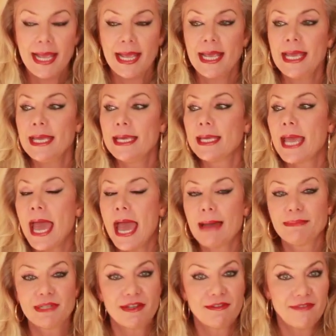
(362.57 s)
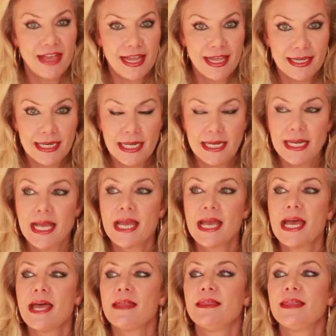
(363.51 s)
He captivated
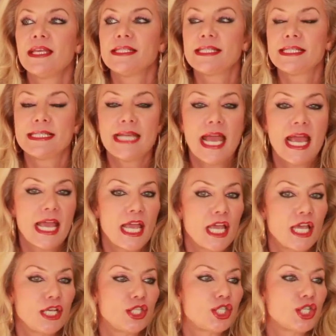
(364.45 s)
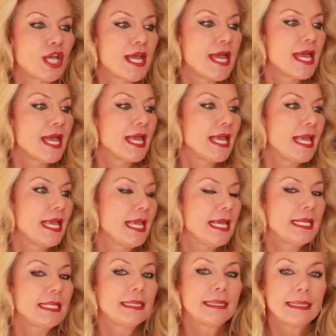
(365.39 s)
the stage.
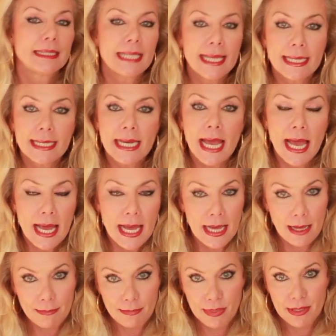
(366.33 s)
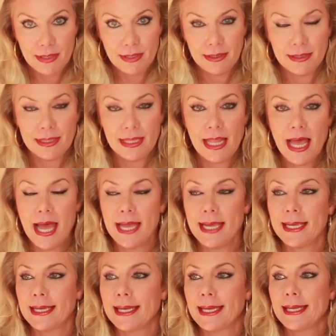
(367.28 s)
He lit up
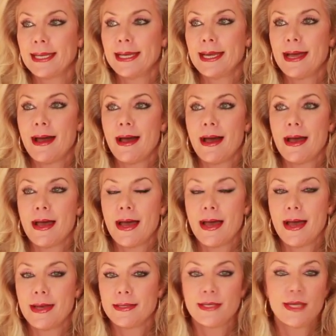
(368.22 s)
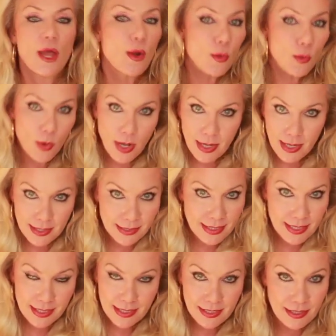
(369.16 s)
like no
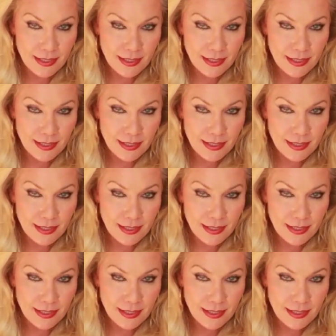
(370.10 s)
one.